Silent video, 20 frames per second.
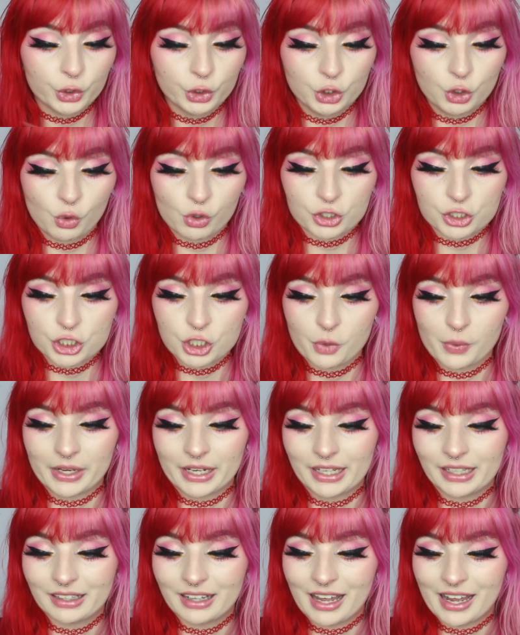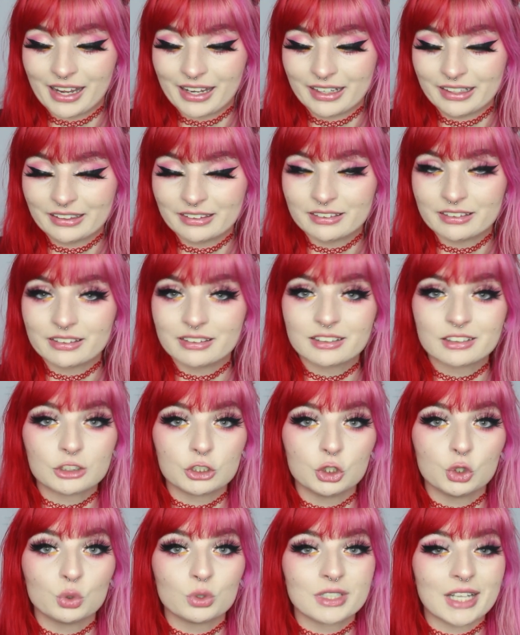you are so inclined
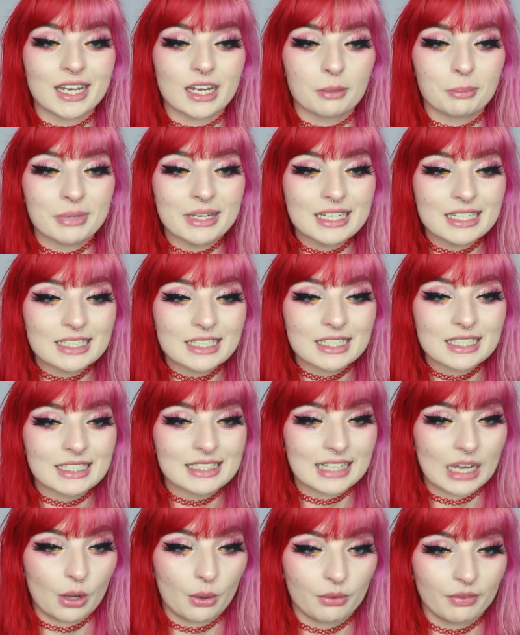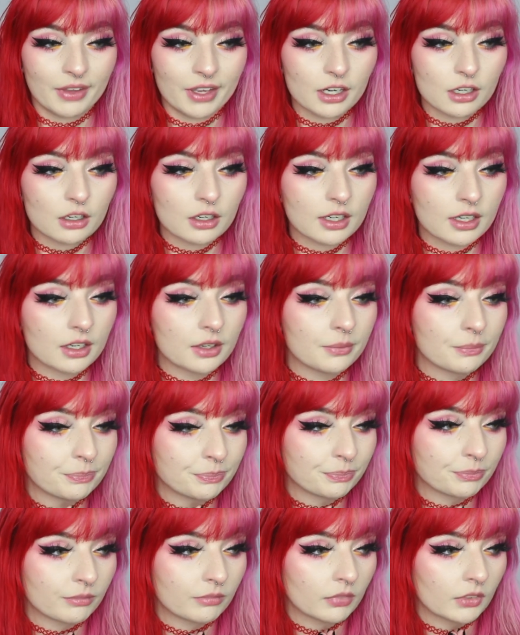to take a peek down there.
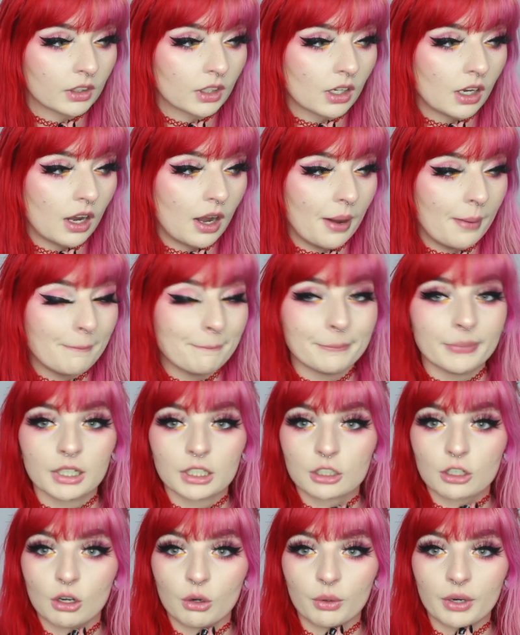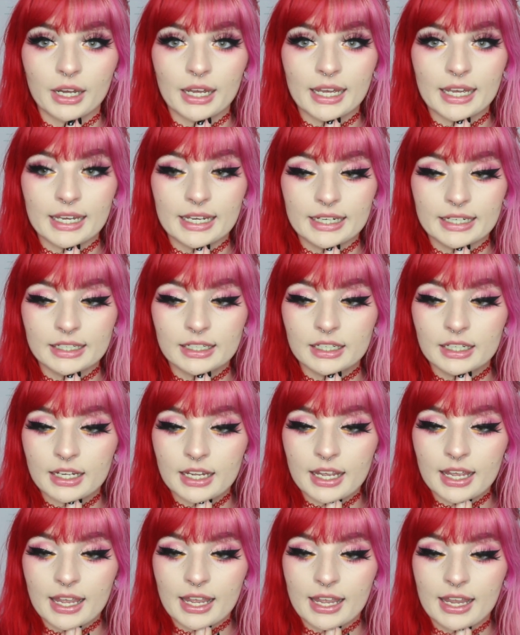But go ahead
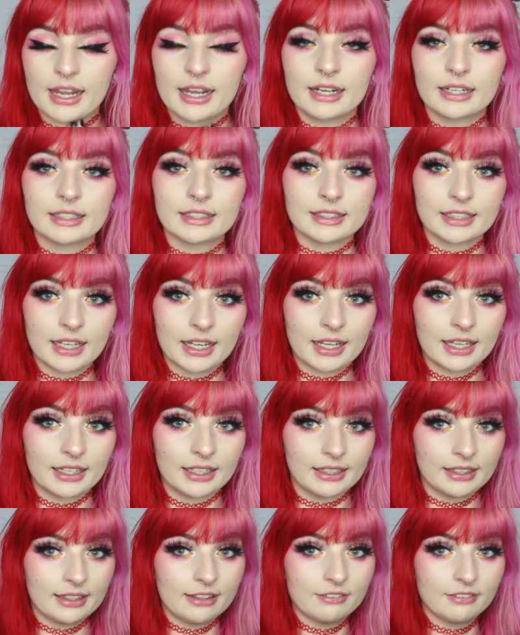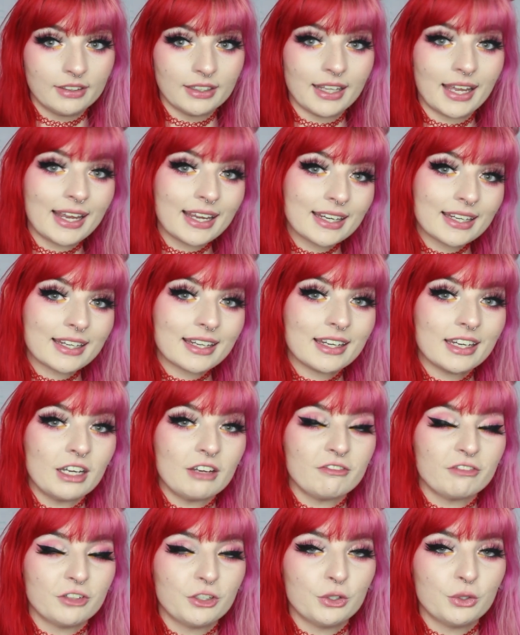and leave a like
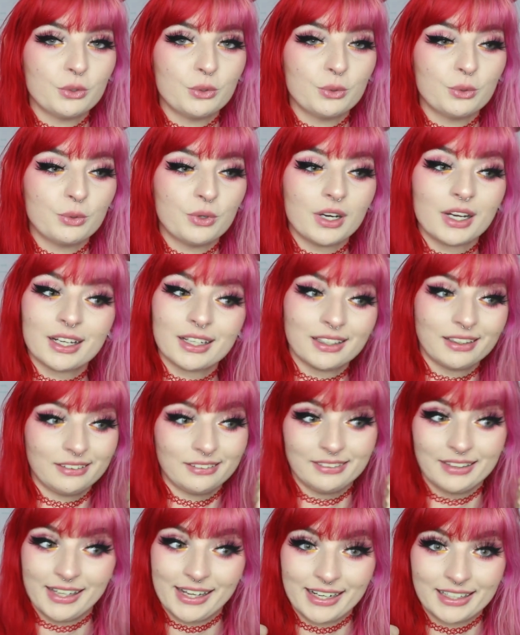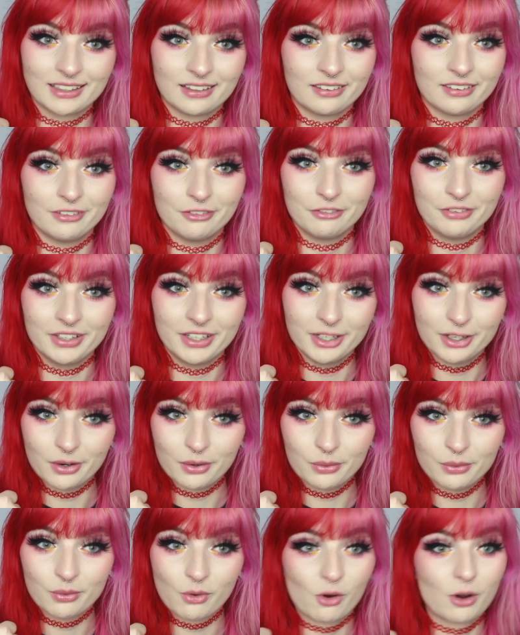if you liked the
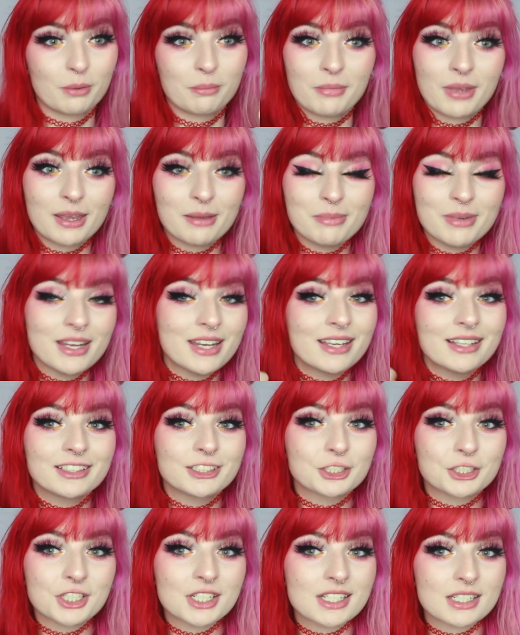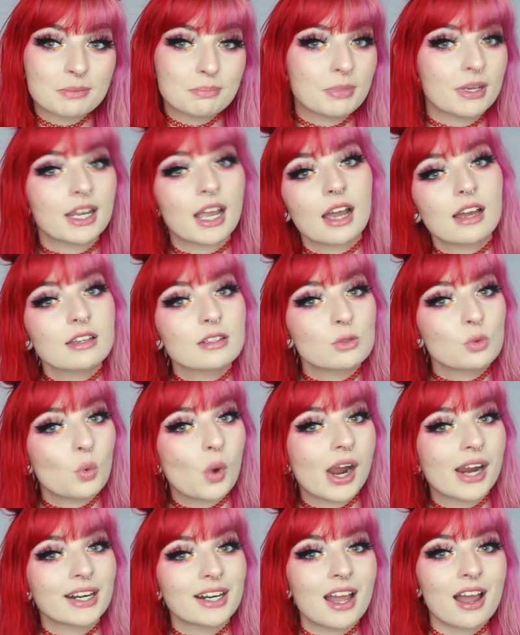video, or maybe just because,
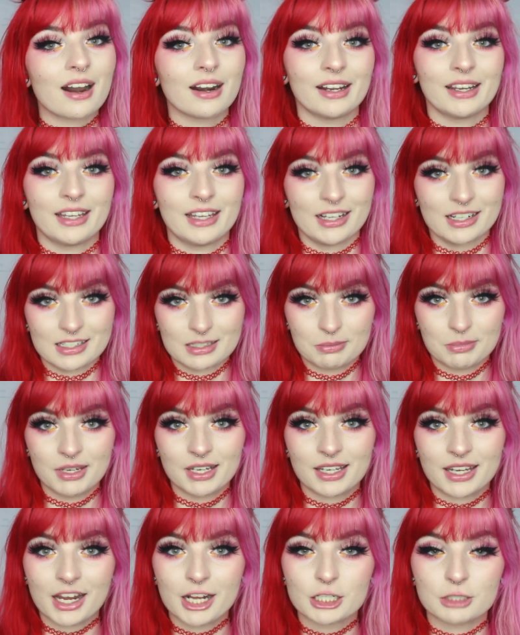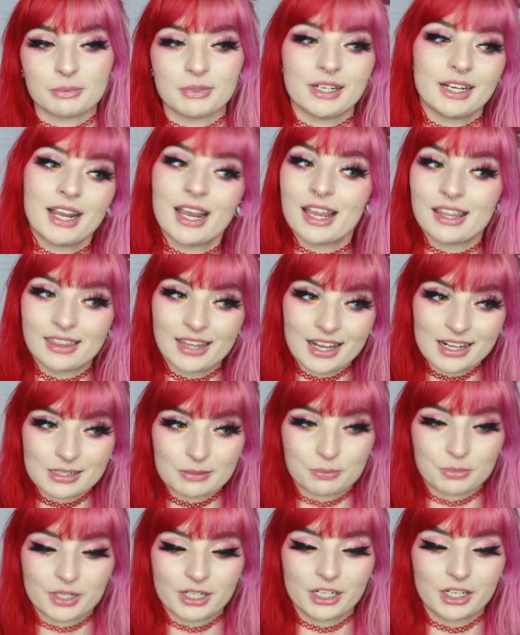why not? It gets me engagement, and that's
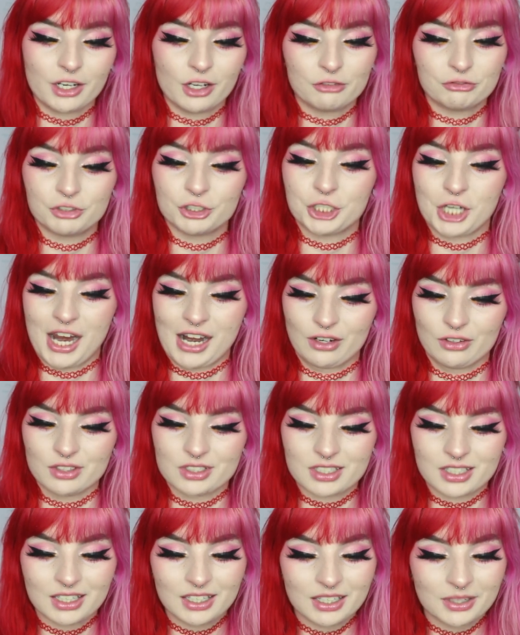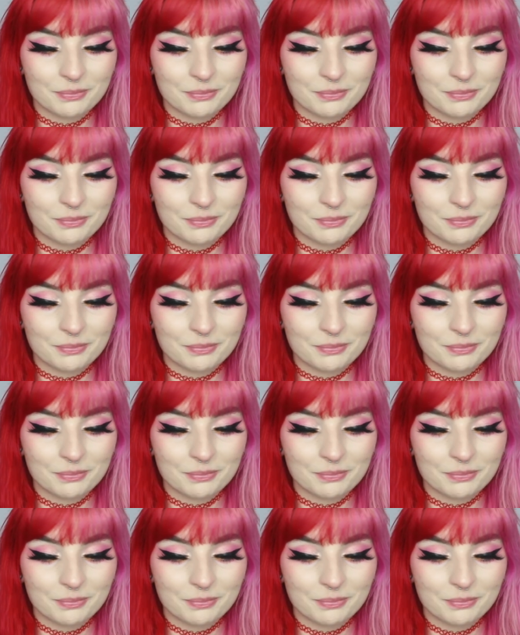pretty good for channels.